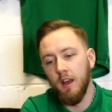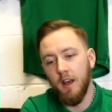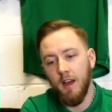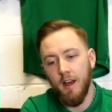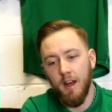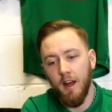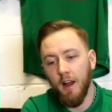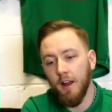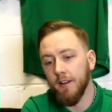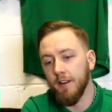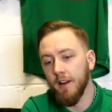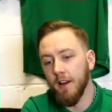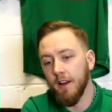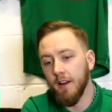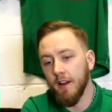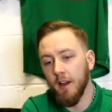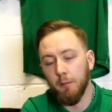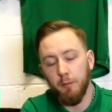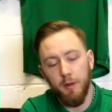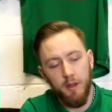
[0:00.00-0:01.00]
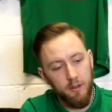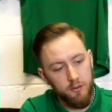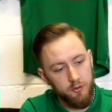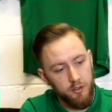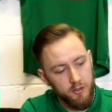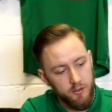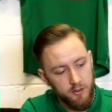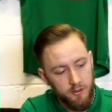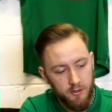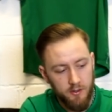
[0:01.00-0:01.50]
And uh, yeah, be
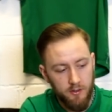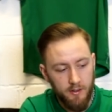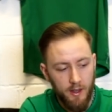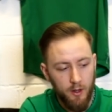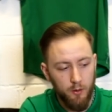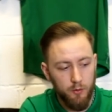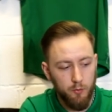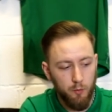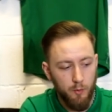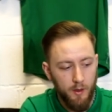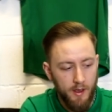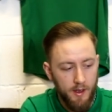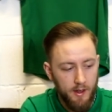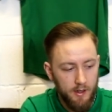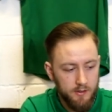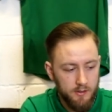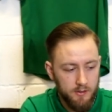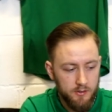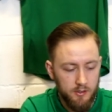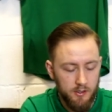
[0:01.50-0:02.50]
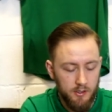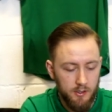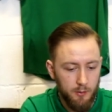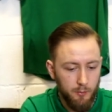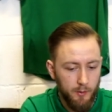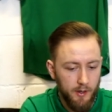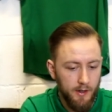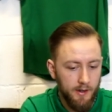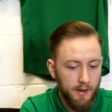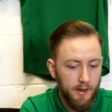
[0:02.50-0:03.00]
interesting now as well to see
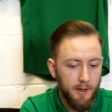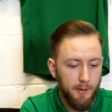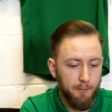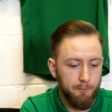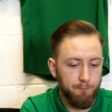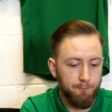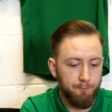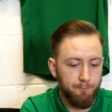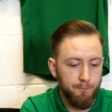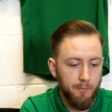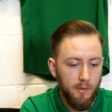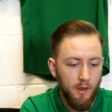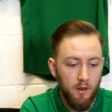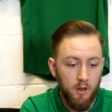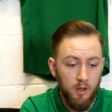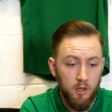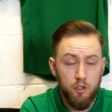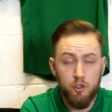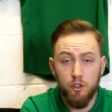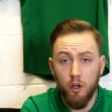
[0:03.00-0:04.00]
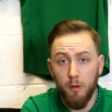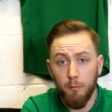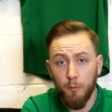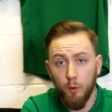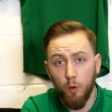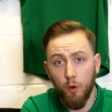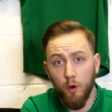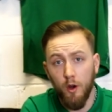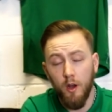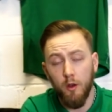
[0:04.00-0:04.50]
when um, Sean
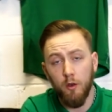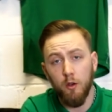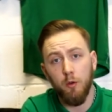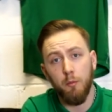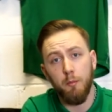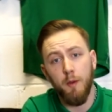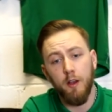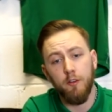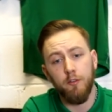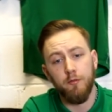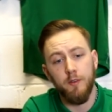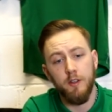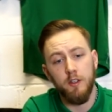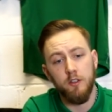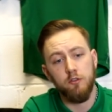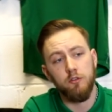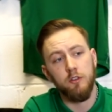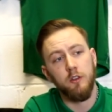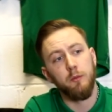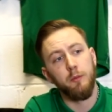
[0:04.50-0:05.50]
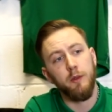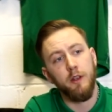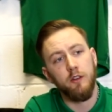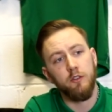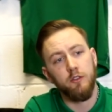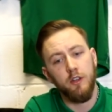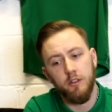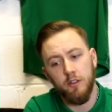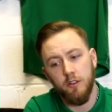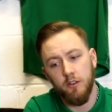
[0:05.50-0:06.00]
Maguire will come back from injury. It'll be
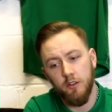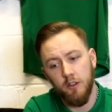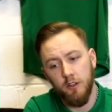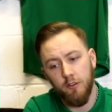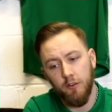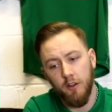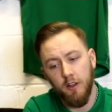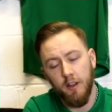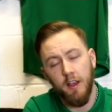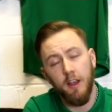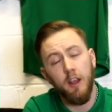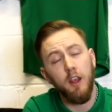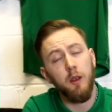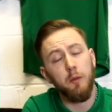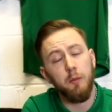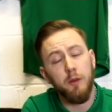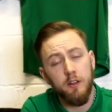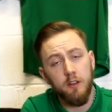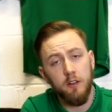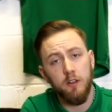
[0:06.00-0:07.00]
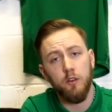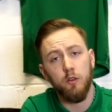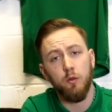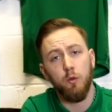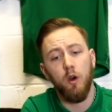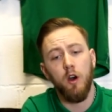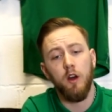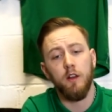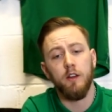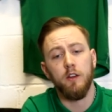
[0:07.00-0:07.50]
interesting to see if we can get him into the
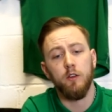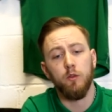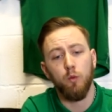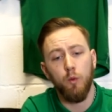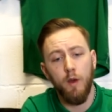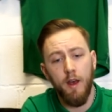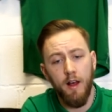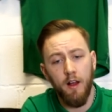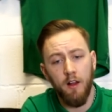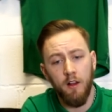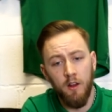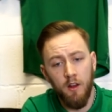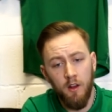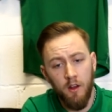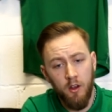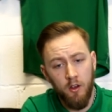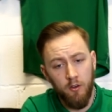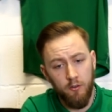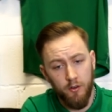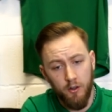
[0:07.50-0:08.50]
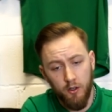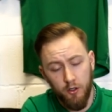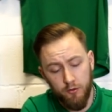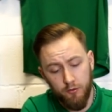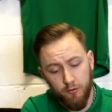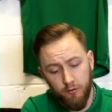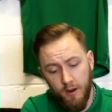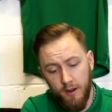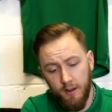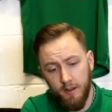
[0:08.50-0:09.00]
squad as well for those
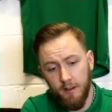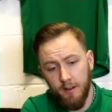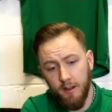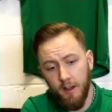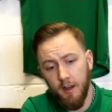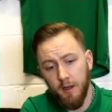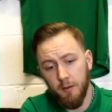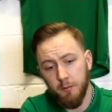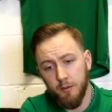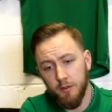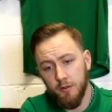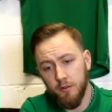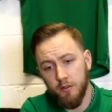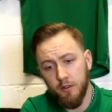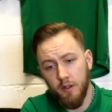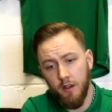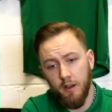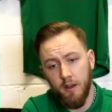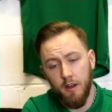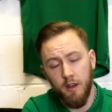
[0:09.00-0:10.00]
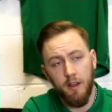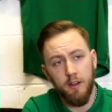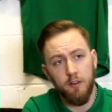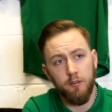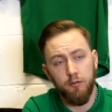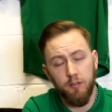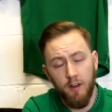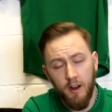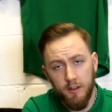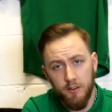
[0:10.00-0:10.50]
friendly games uh,
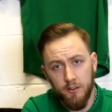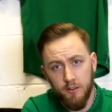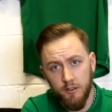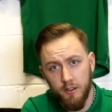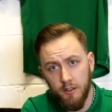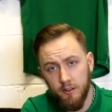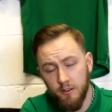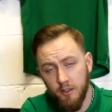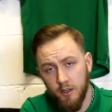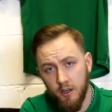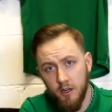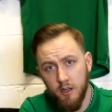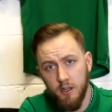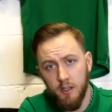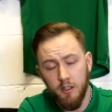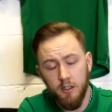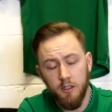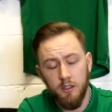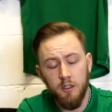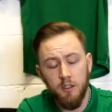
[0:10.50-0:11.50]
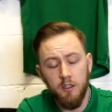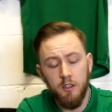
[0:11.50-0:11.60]
against France and Turkey.